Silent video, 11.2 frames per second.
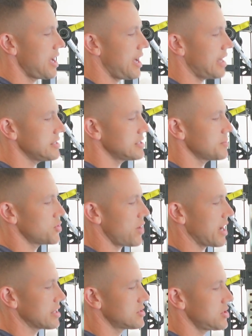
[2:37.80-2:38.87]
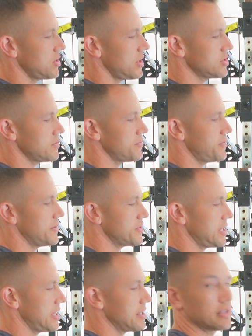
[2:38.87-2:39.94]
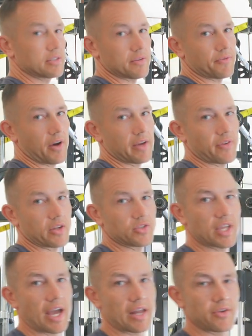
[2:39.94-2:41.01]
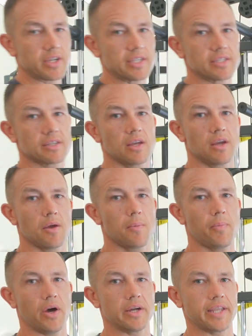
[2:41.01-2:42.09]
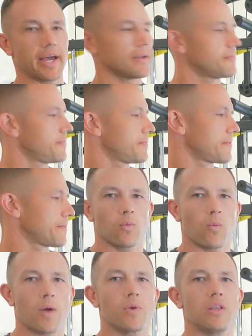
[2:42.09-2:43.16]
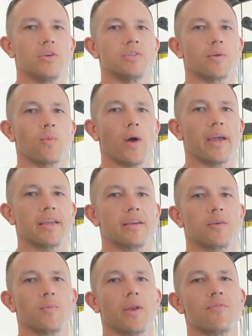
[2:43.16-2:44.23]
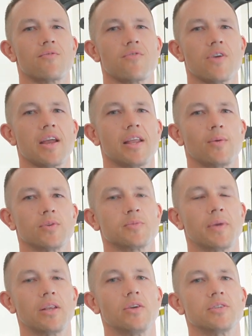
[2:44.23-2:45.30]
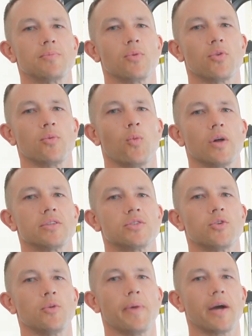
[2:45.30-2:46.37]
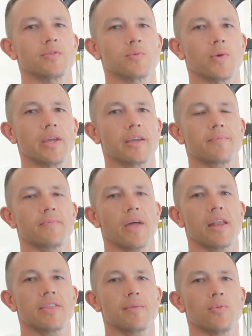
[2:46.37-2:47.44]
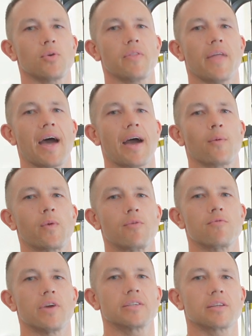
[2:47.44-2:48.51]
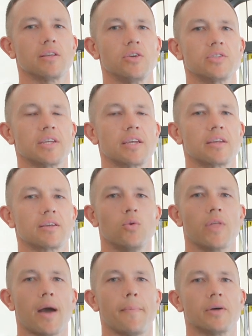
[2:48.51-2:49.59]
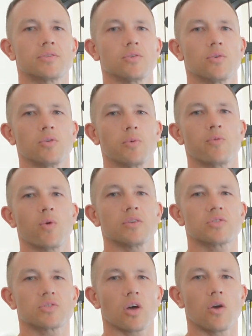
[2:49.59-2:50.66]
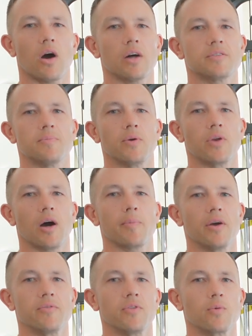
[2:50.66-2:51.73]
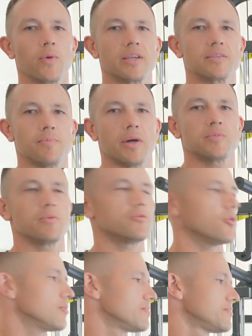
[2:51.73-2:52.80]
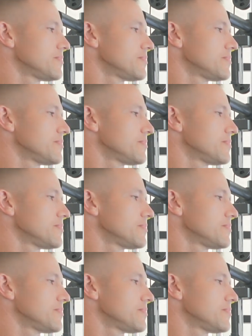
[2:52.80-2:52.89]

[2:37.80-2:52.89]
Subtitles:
and subtract 250 to 500 calories per day. When we're losing weight, we don't really want to be losing more than 1 to 2 pounds a week. Anything more than that, we risk losing all that muscle that we've worked so hard to build up over the weeks and months before,